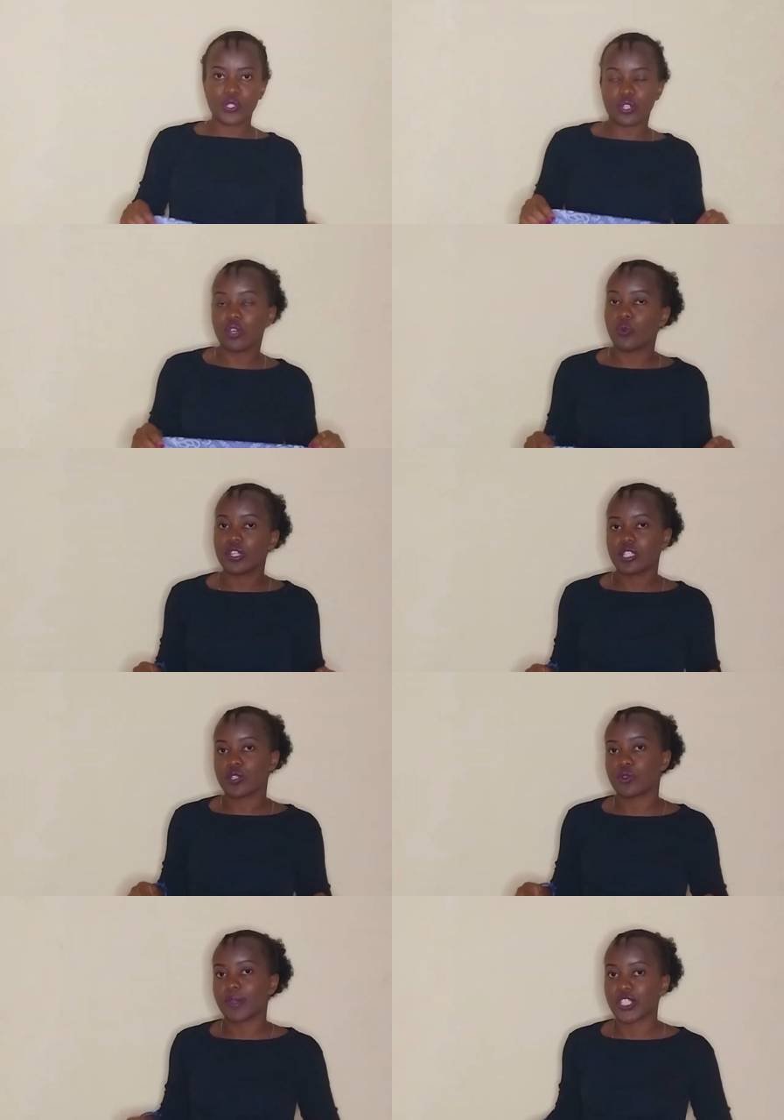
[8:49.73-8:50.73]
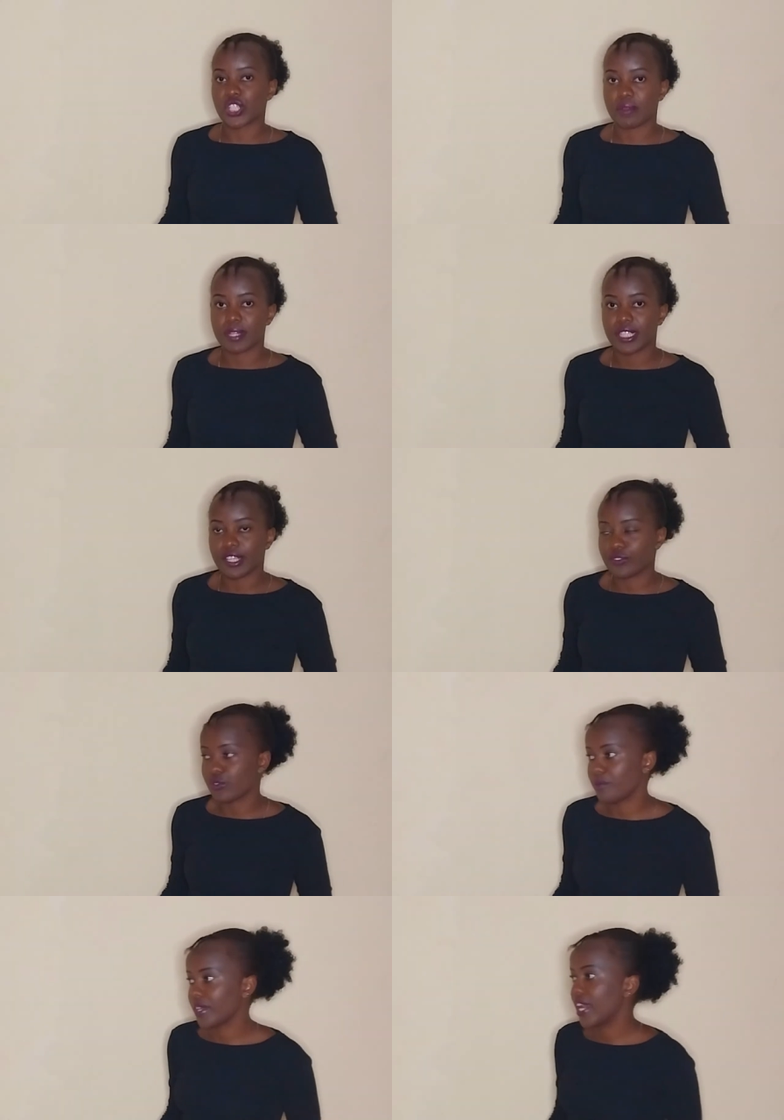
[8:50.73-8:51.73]
do not want so much hair being left
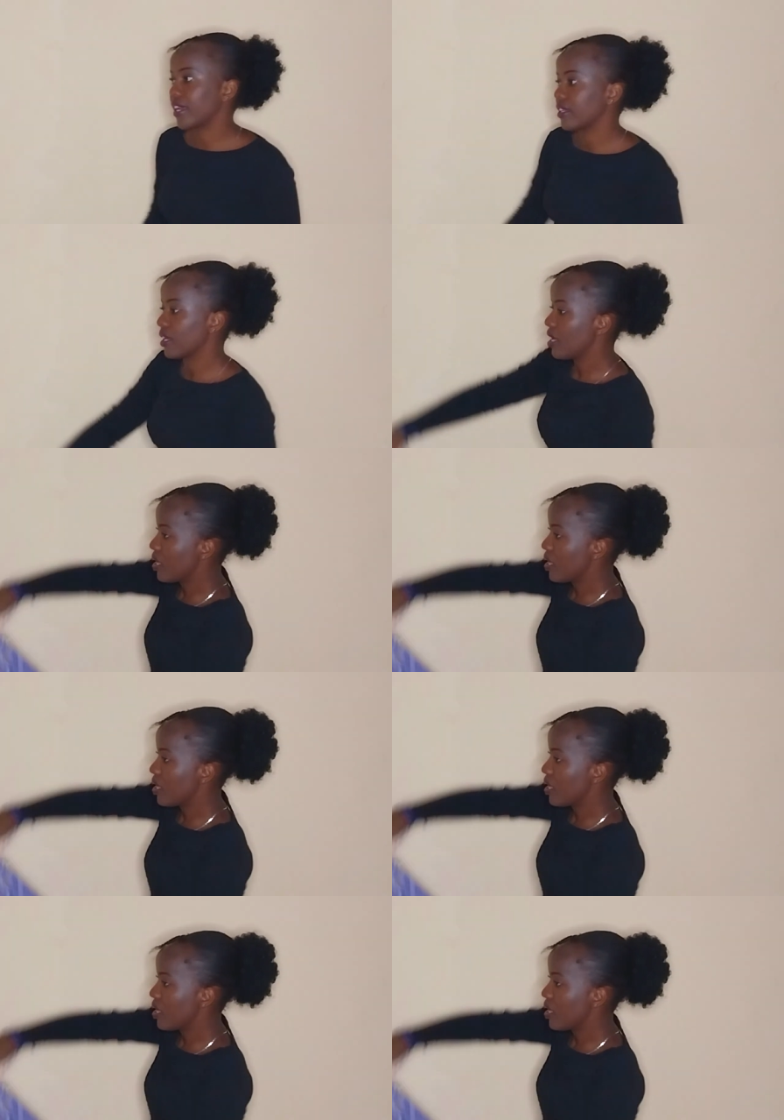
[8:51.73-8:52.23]
from behind